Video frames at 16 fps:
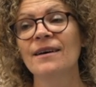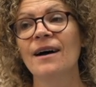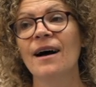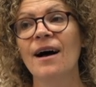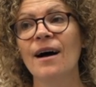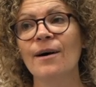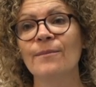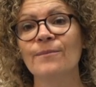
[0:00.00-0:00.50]

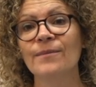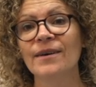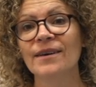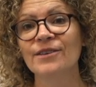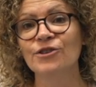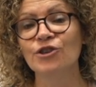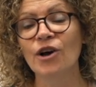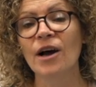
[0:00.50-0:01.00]
um,
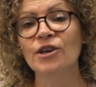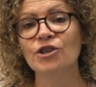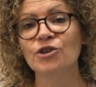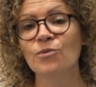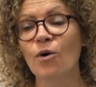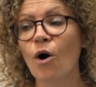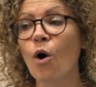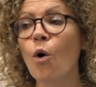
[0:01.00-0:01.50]

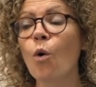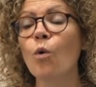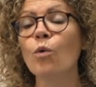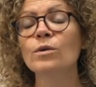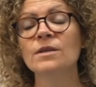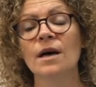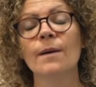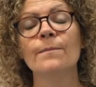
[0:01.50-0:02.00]
Joshua
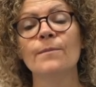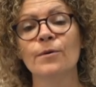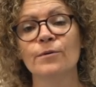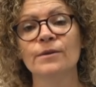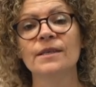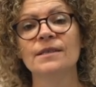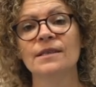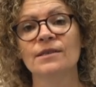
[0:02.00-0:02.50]
hold up
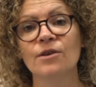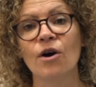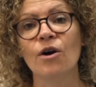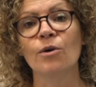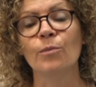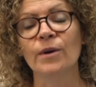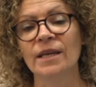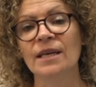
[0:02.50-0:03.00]
Moses'
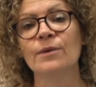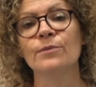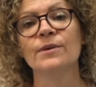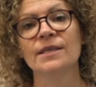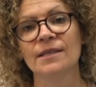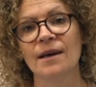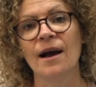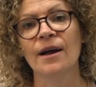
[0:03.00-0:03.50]
arm when he
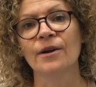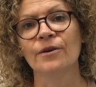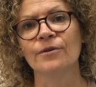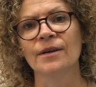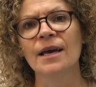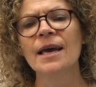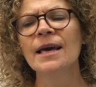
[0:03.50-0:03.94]
was tired.